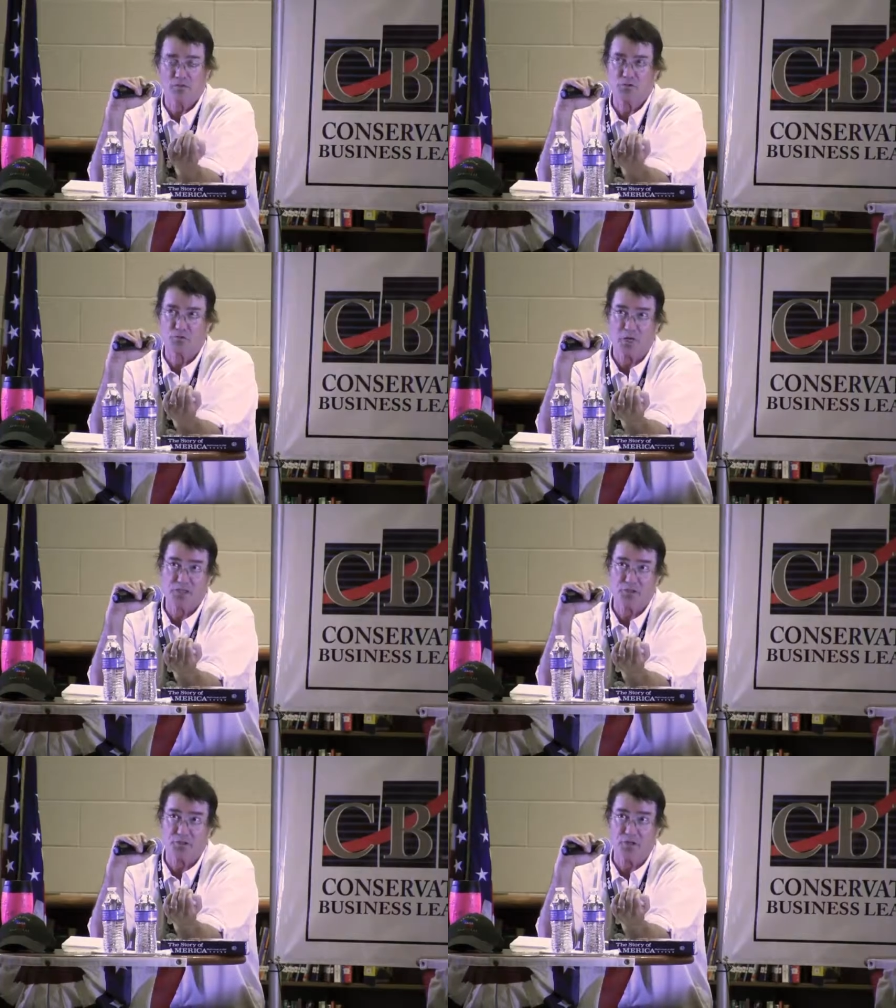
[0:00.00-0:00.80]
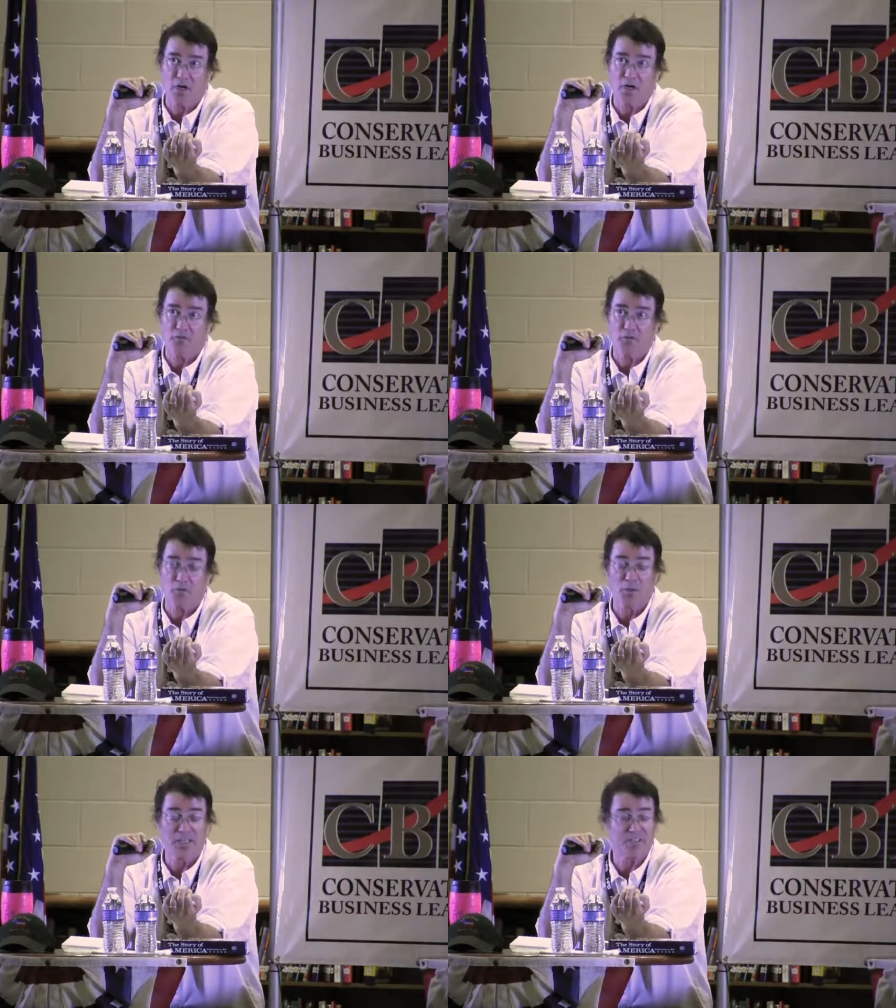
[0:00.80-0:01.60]
structure
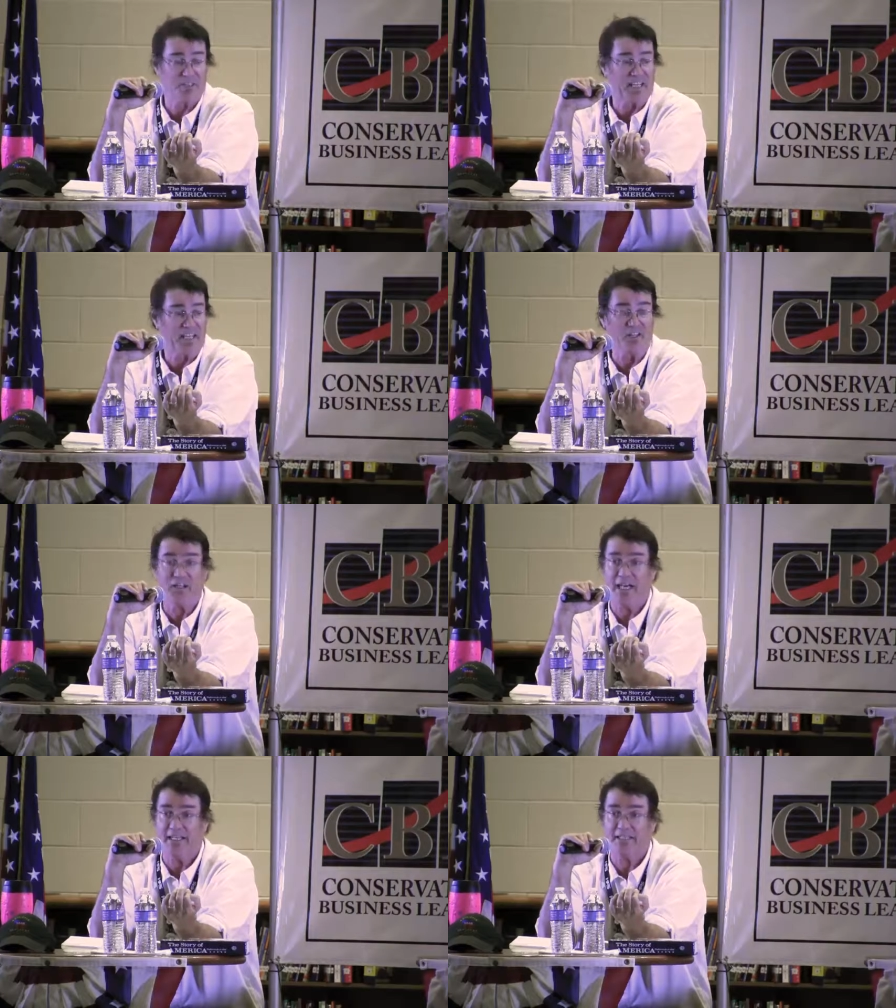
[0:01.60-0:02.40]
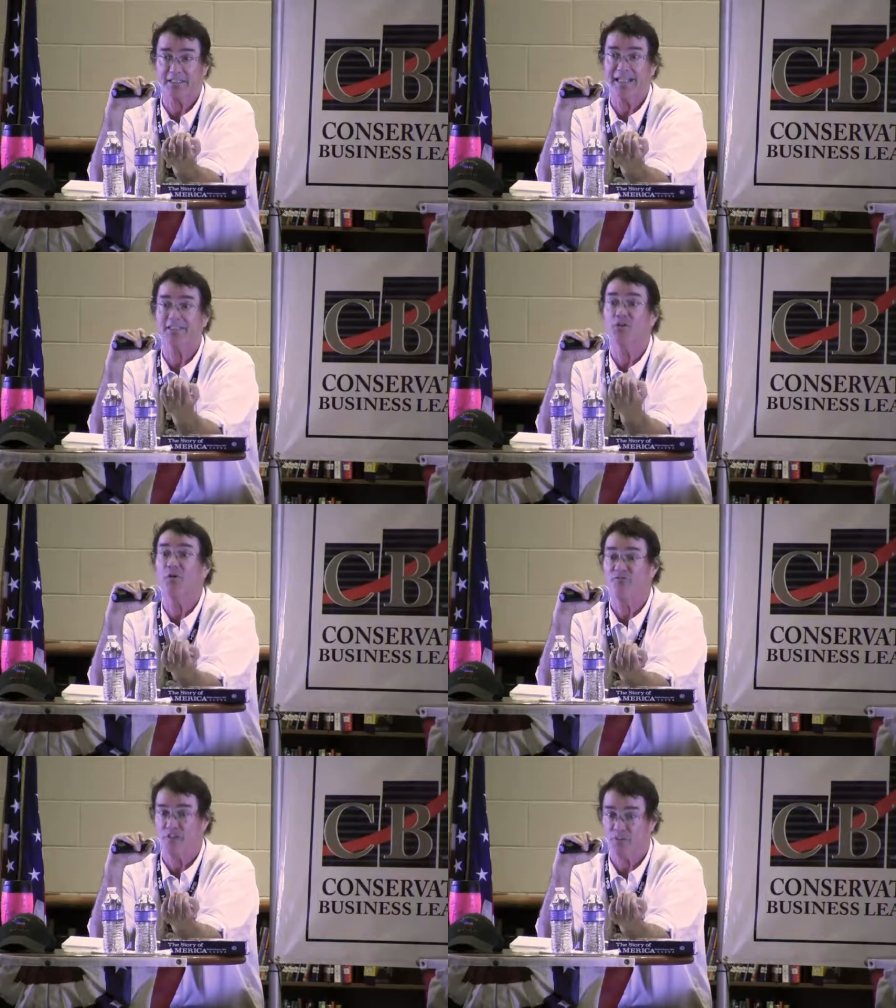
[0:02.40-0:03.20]
of religion in the United States,
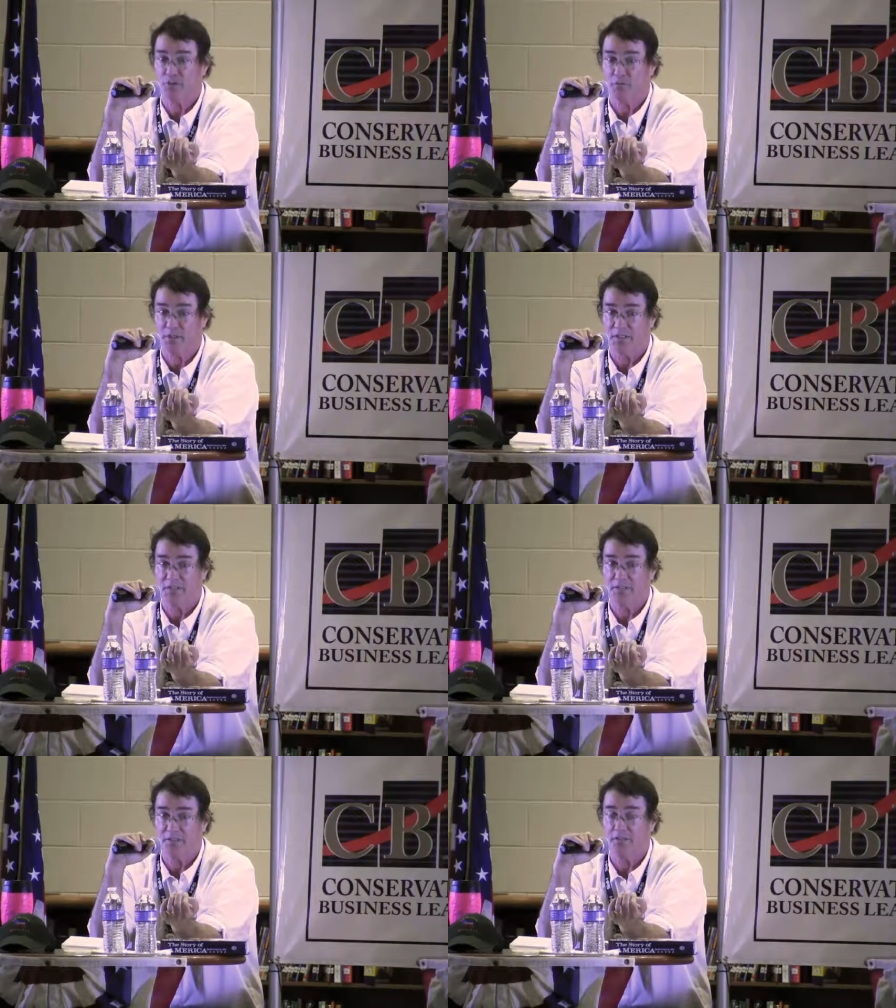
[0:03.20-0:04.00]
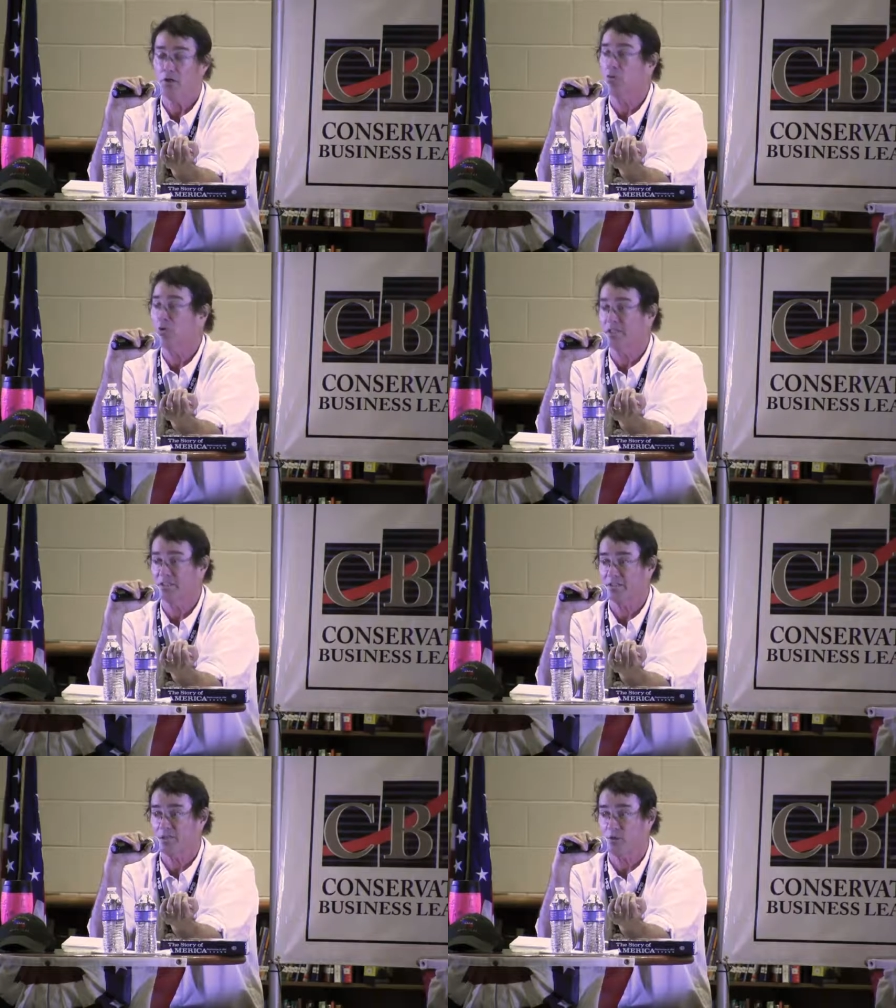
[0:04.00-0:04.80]
no official religion, no
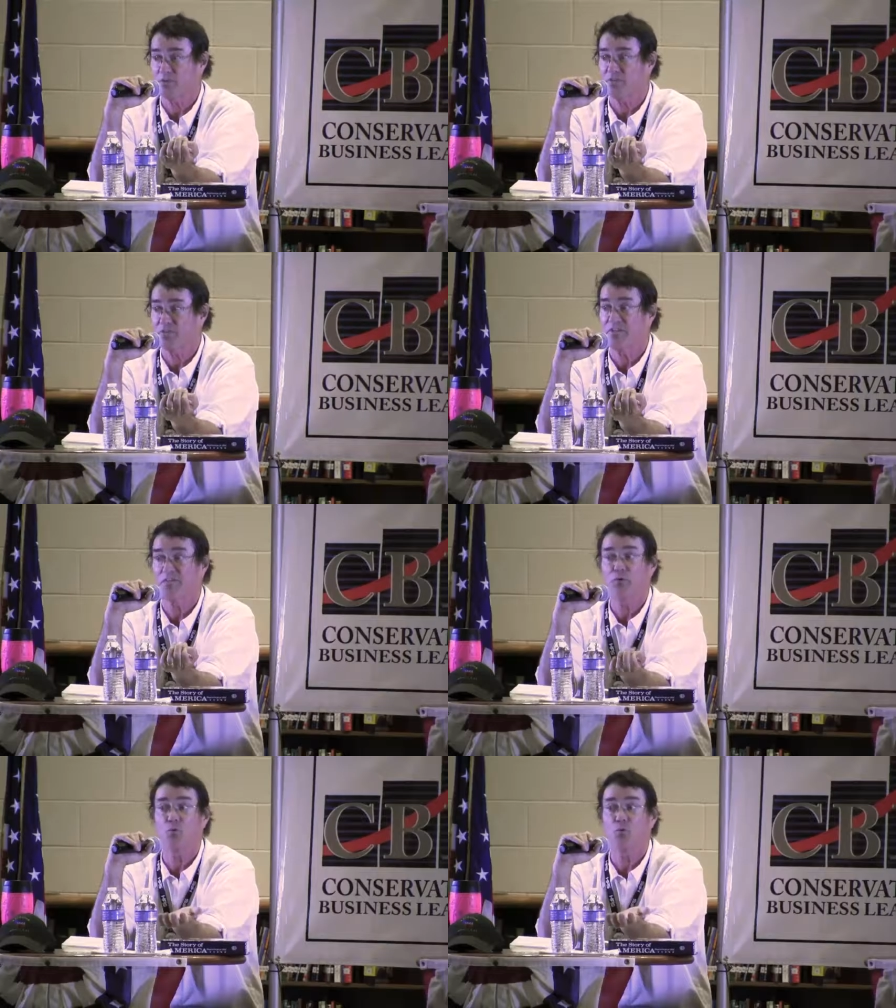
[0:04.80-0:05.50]
religious oaths, and if you